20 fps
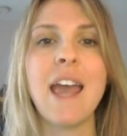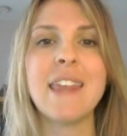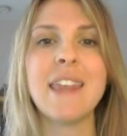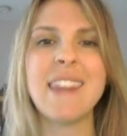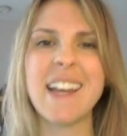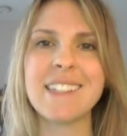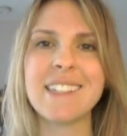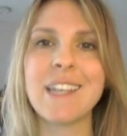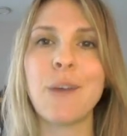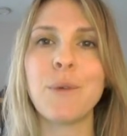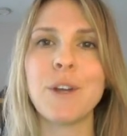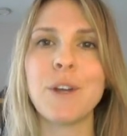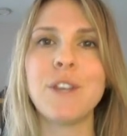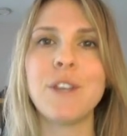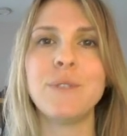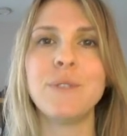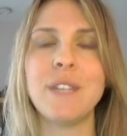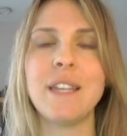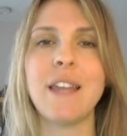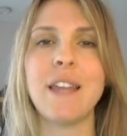that's how we're
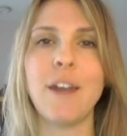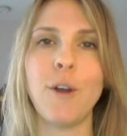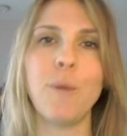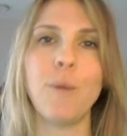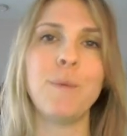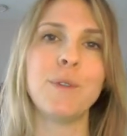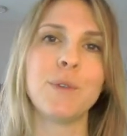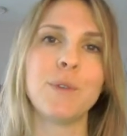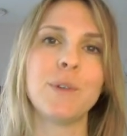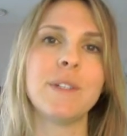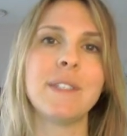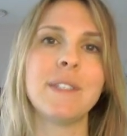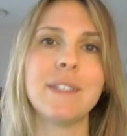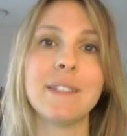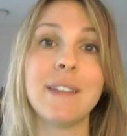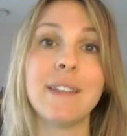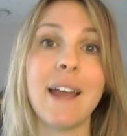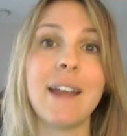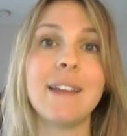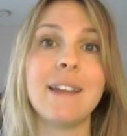using that open source
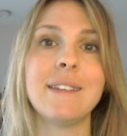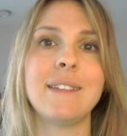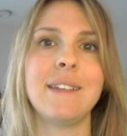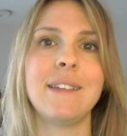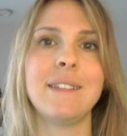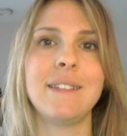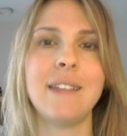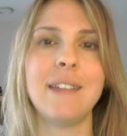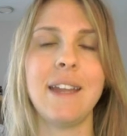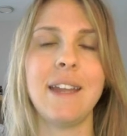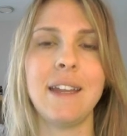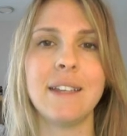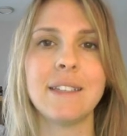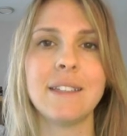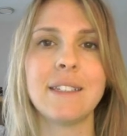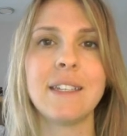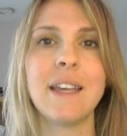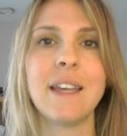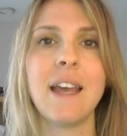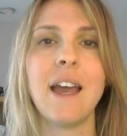design
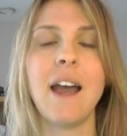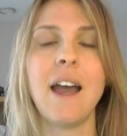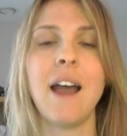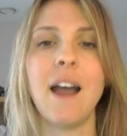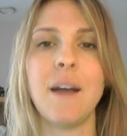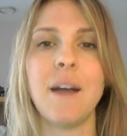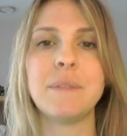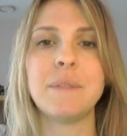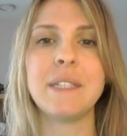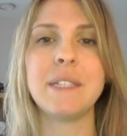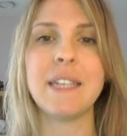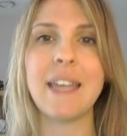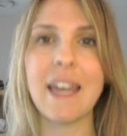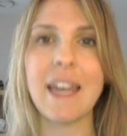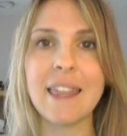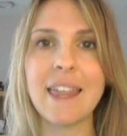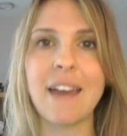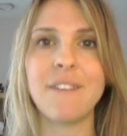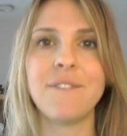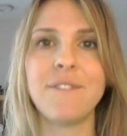assistant to
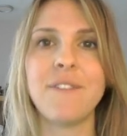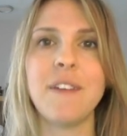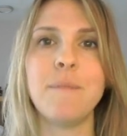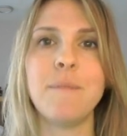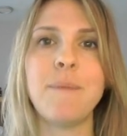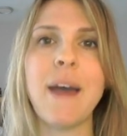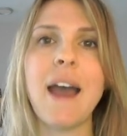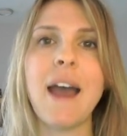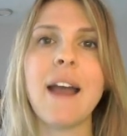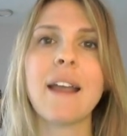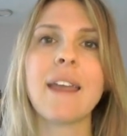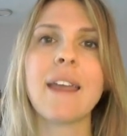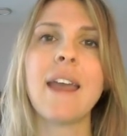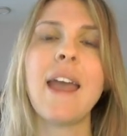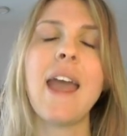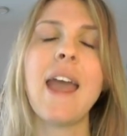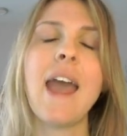get that feedback,